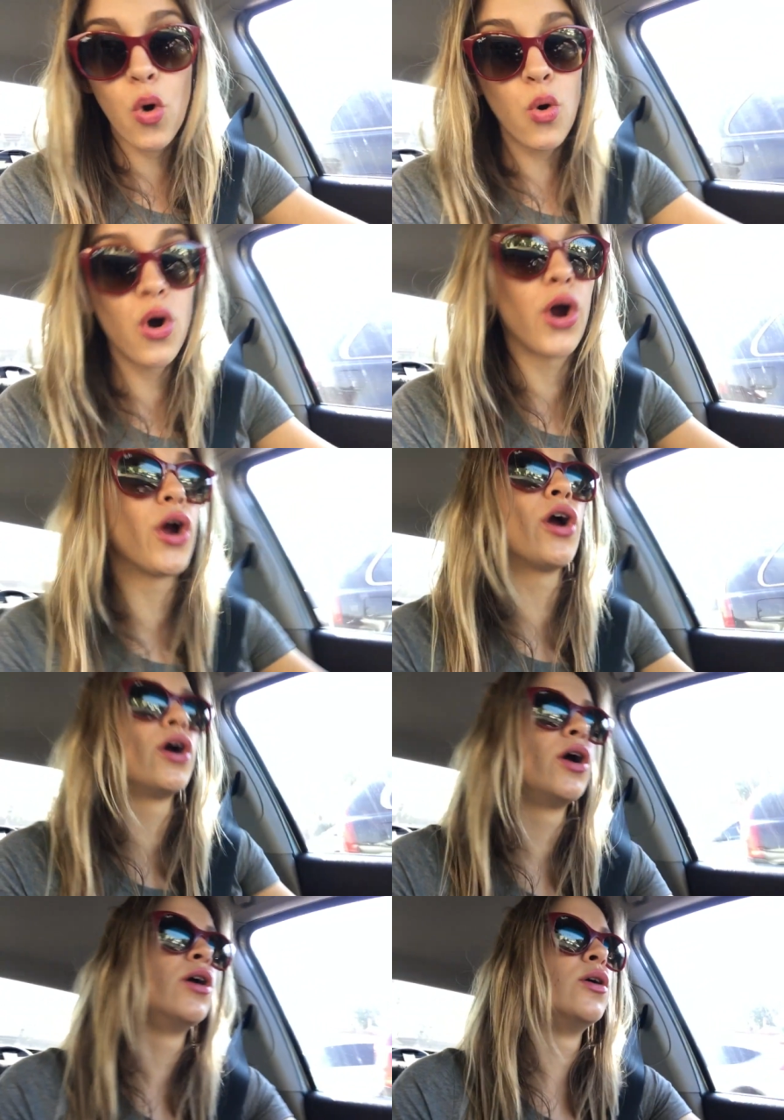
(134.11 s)
or
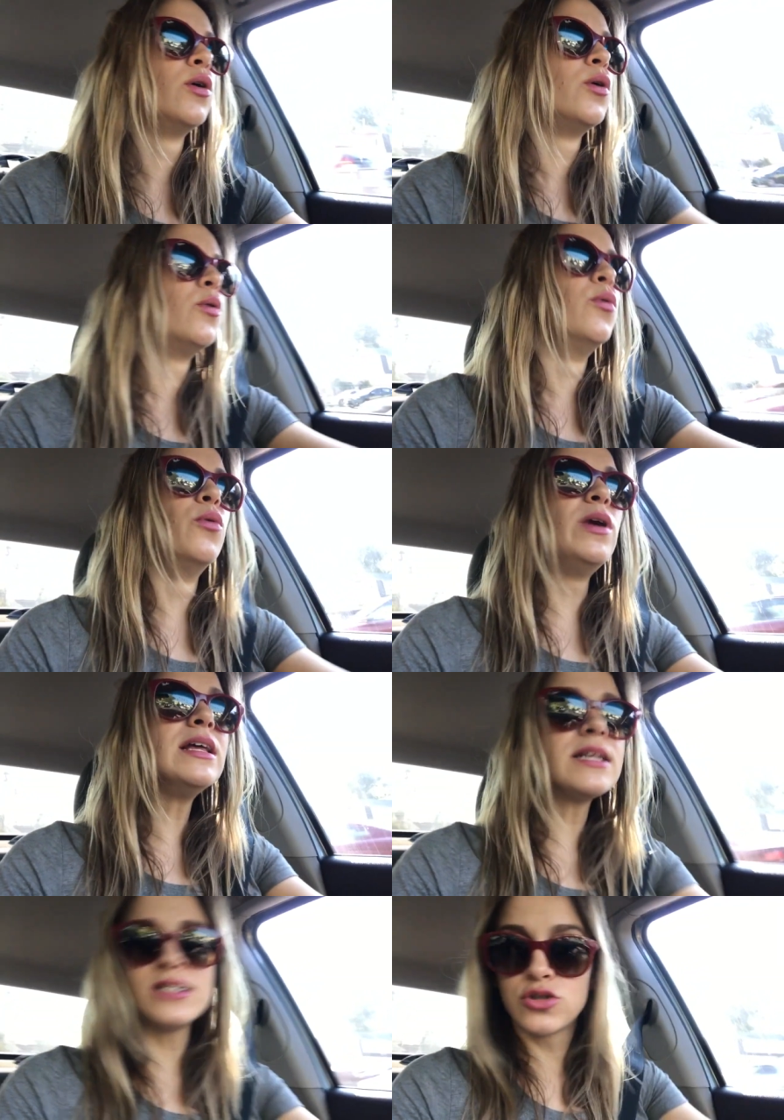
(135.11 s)

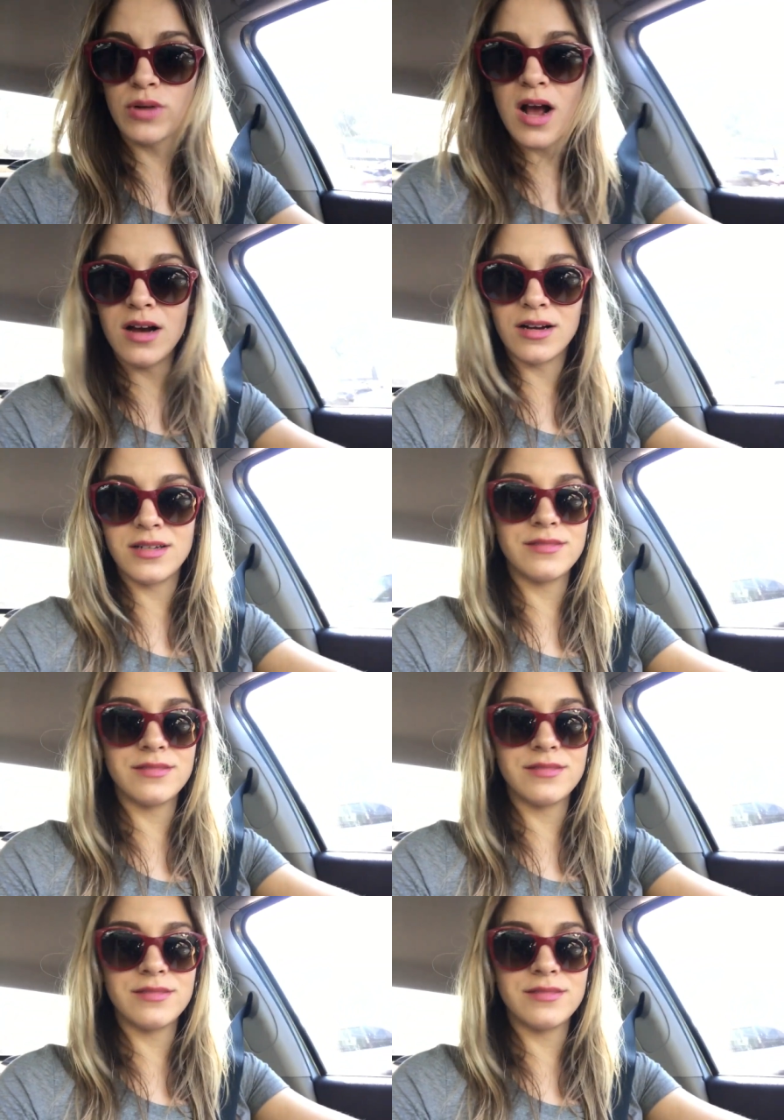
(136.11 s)
really drunk